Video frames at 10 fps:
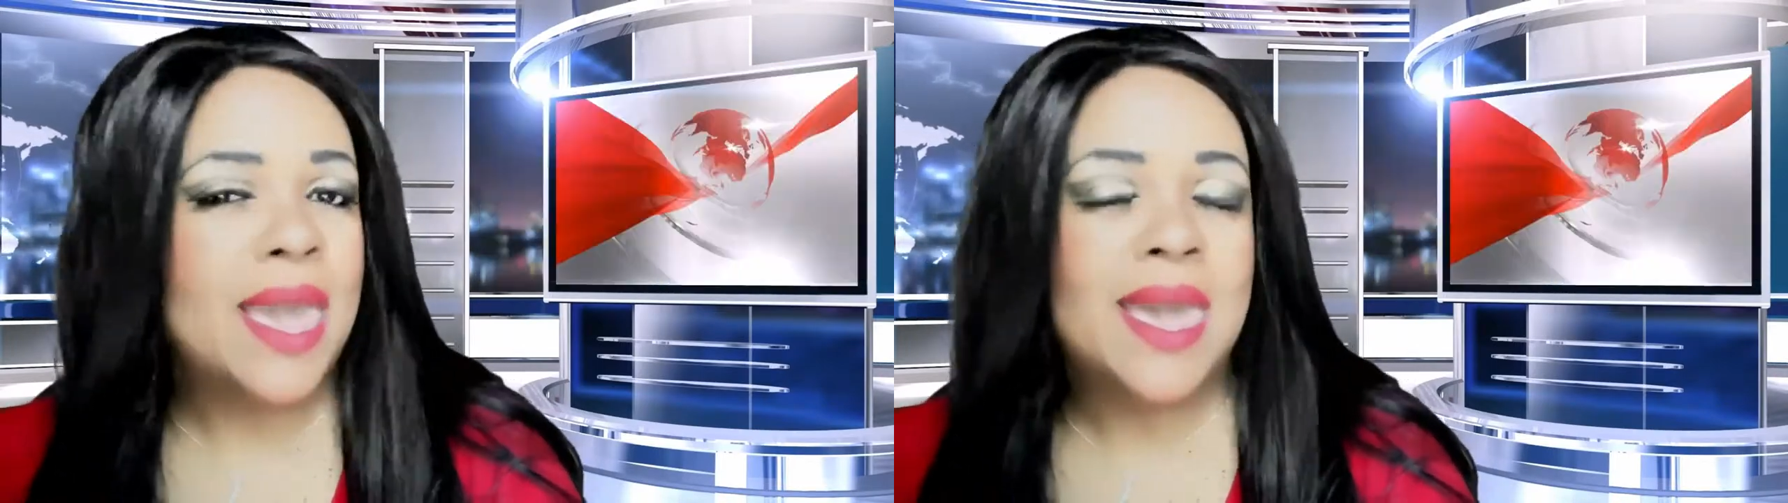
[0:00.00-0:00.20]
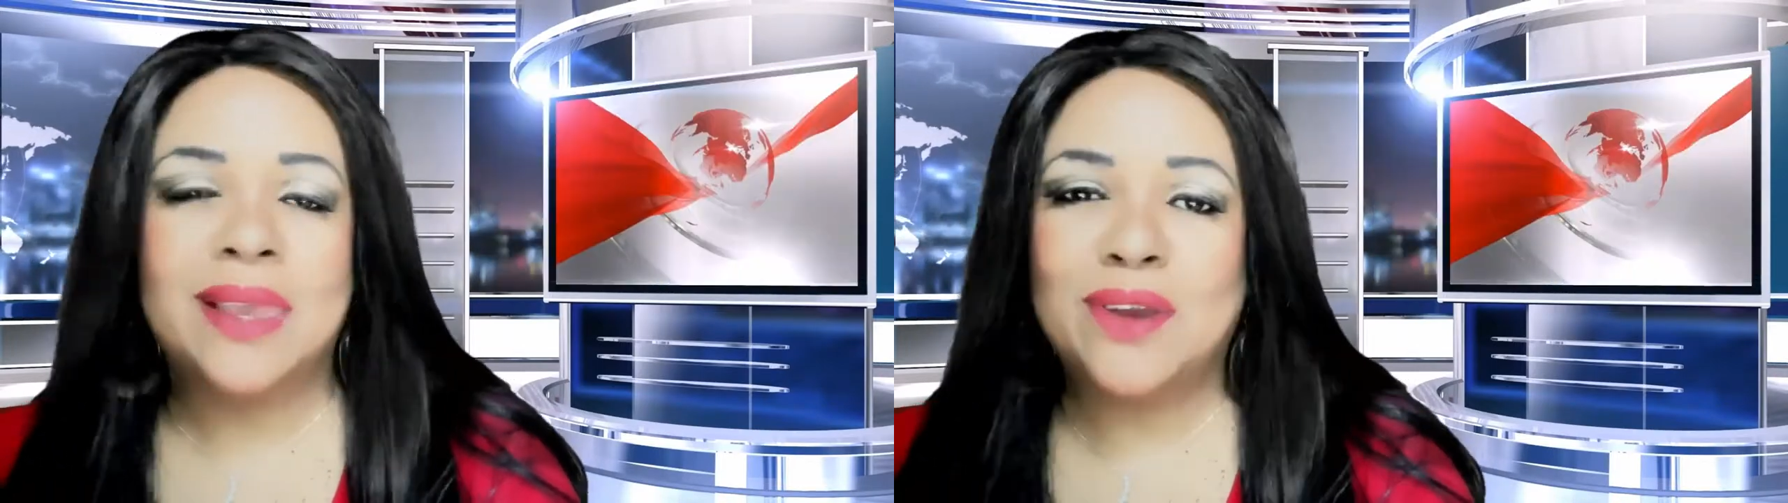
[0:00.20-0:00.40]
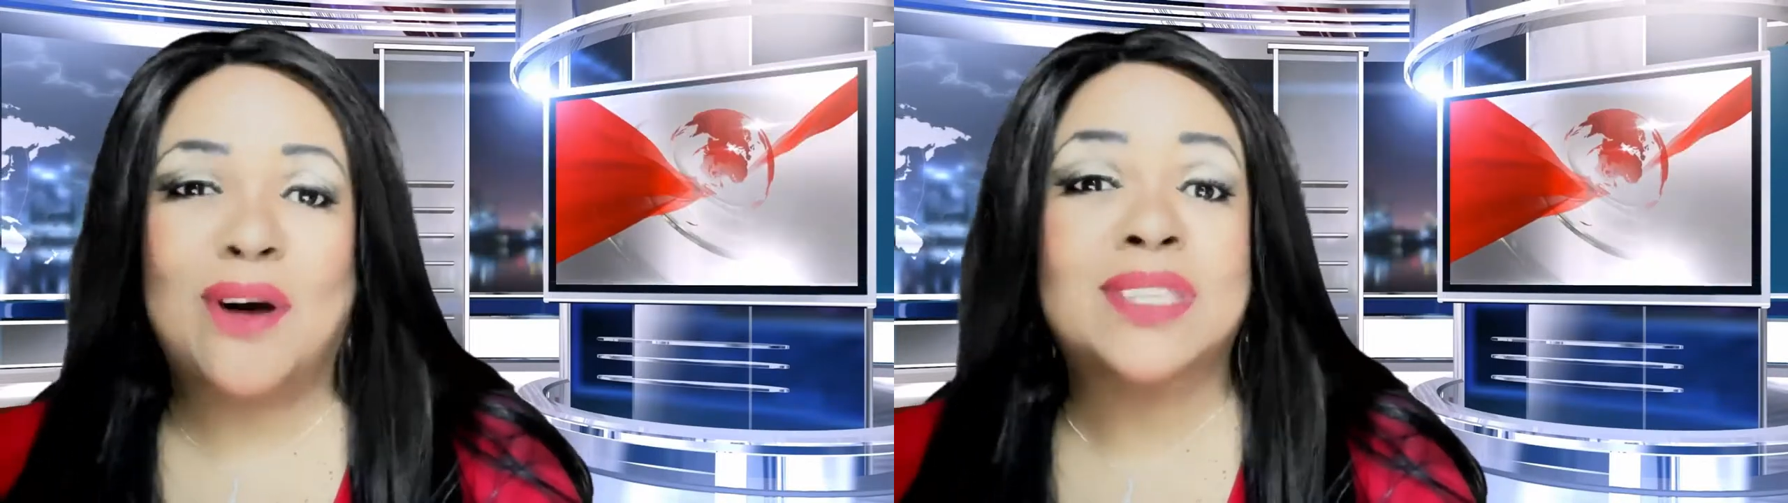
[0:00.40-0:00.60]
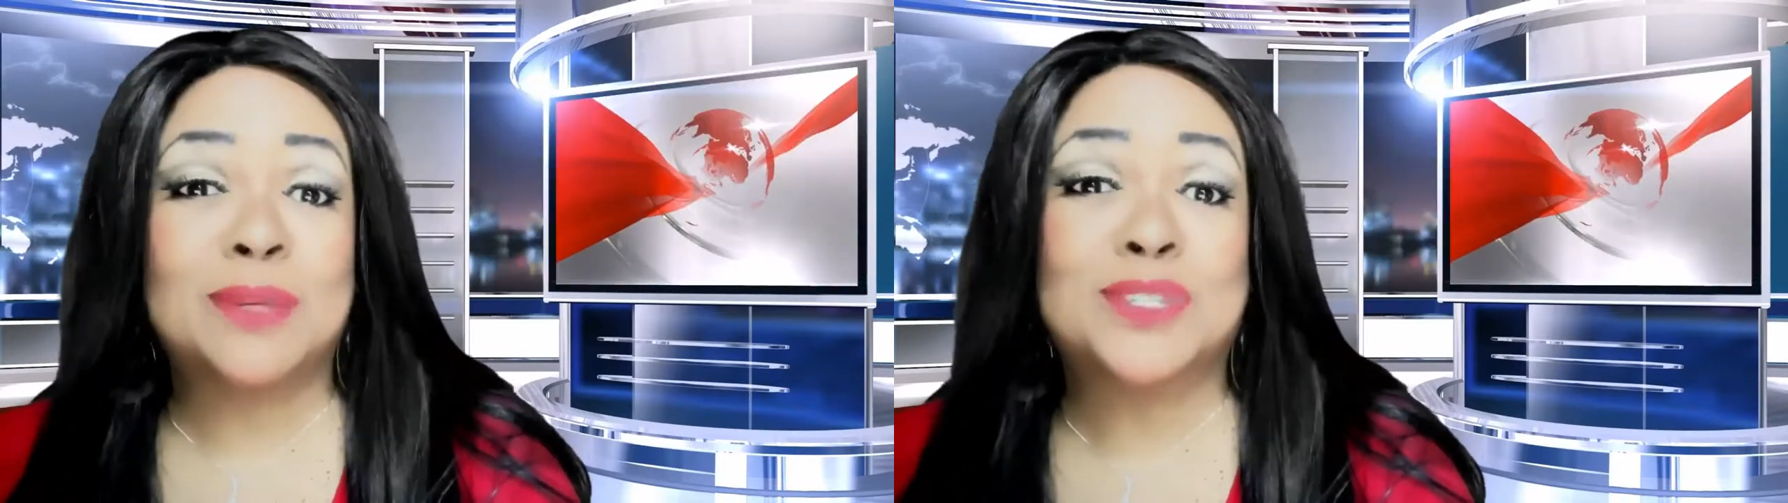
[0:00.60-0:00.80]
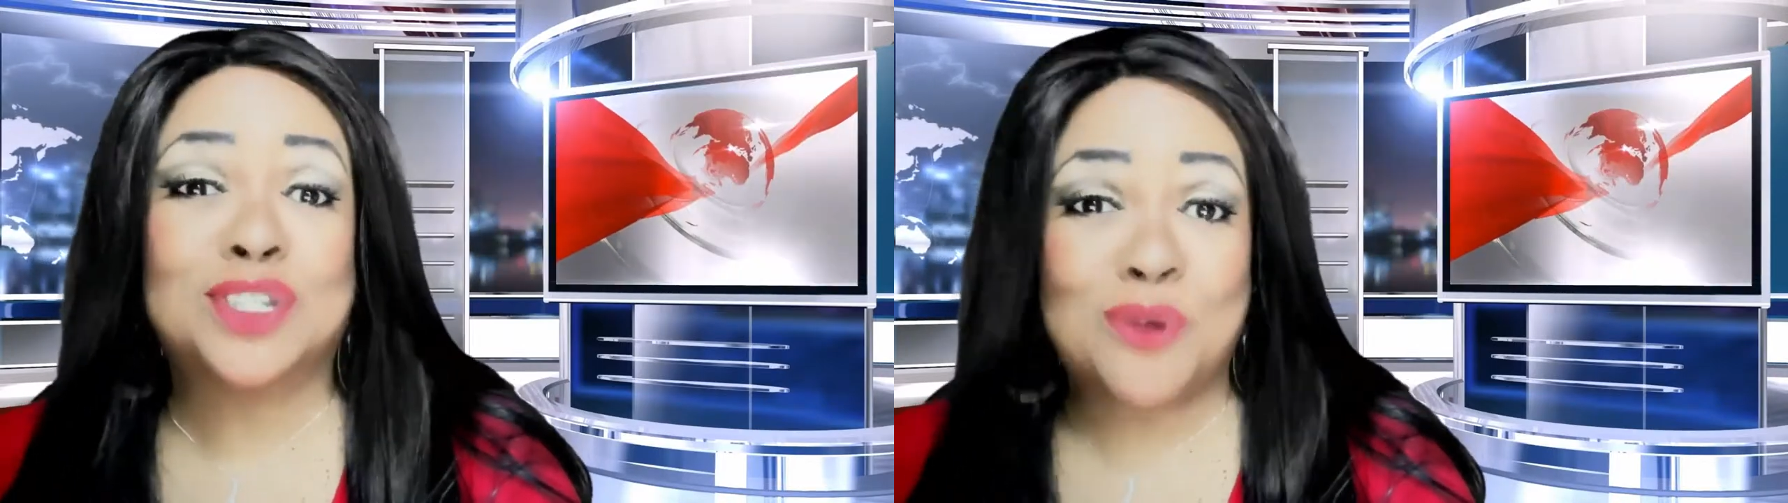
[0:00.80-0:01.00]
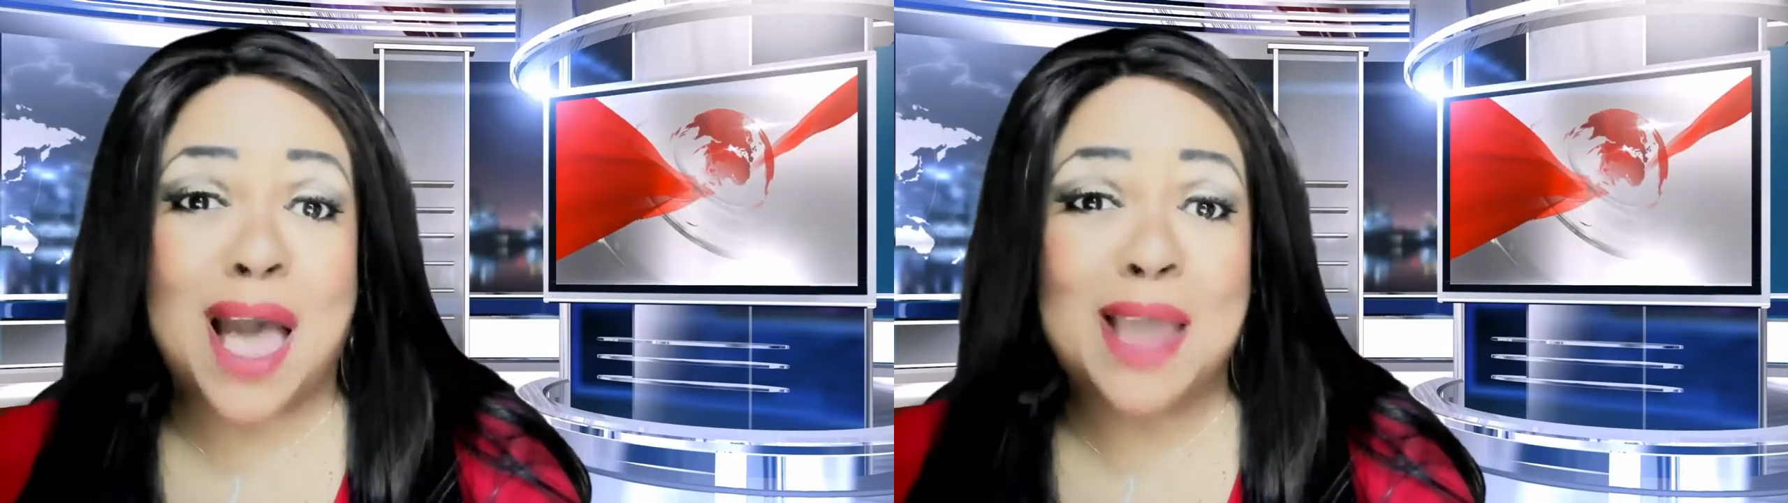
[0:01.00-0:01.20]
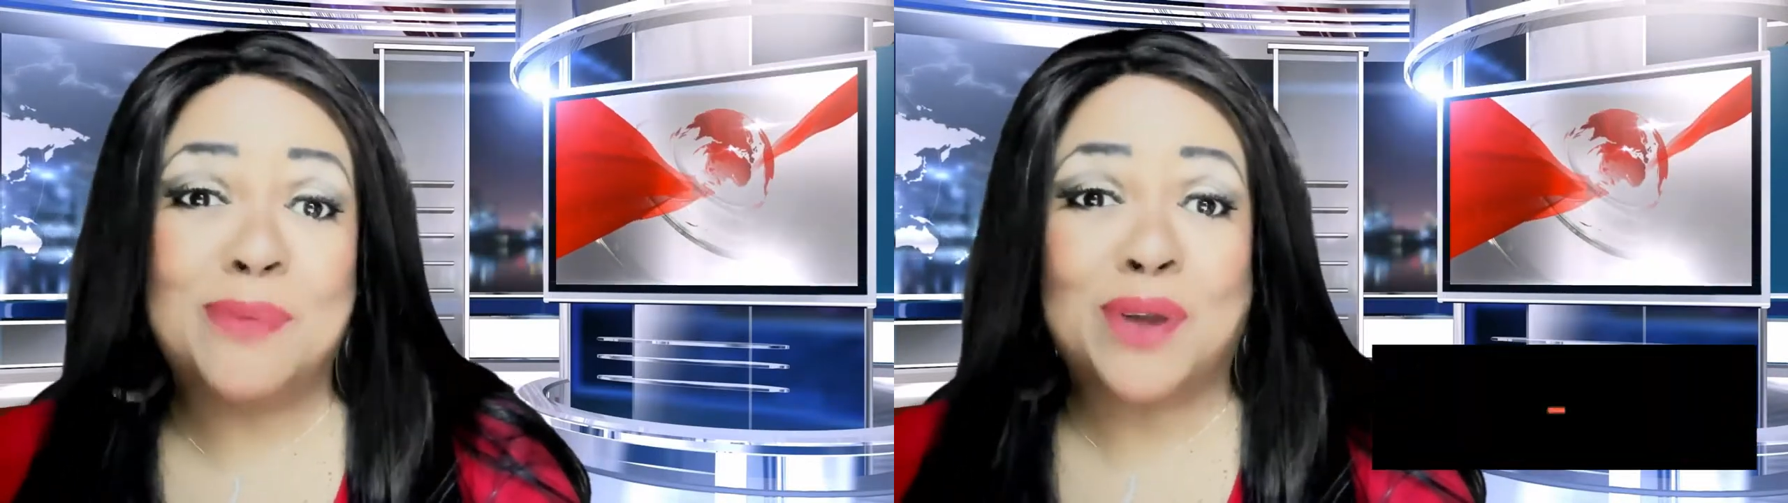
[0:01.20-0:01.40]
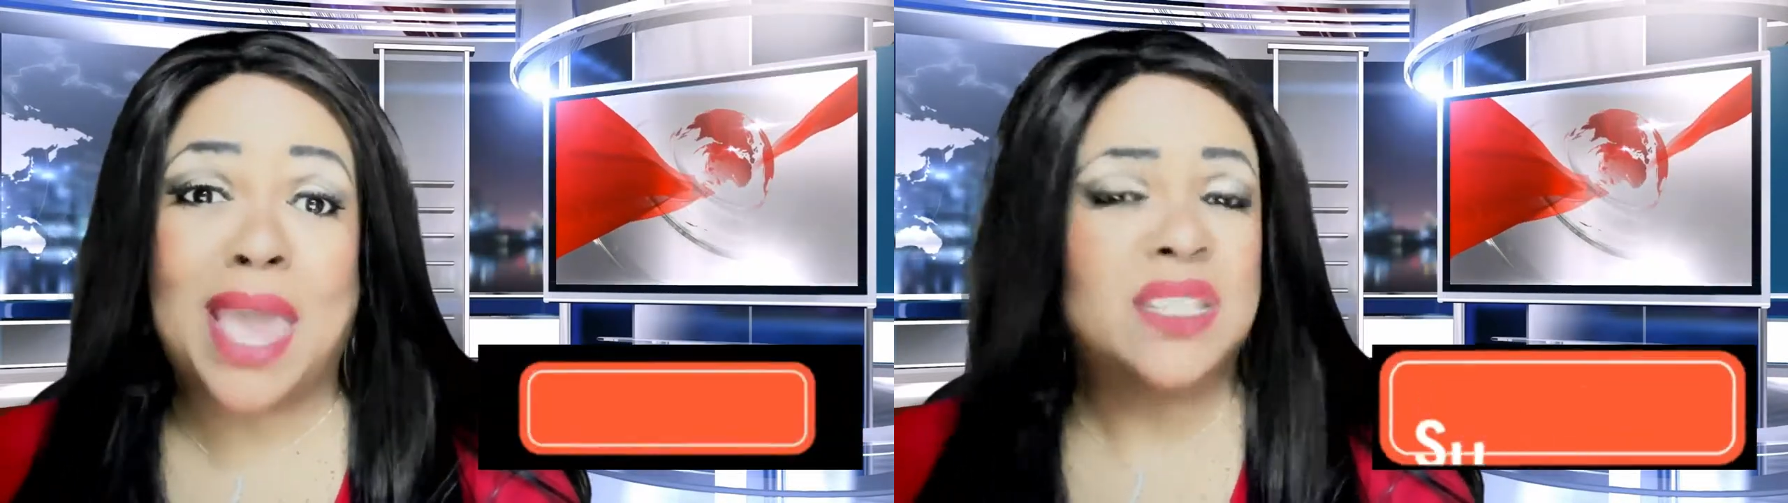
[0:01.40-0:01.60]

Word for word: and y'all subscribe, okay?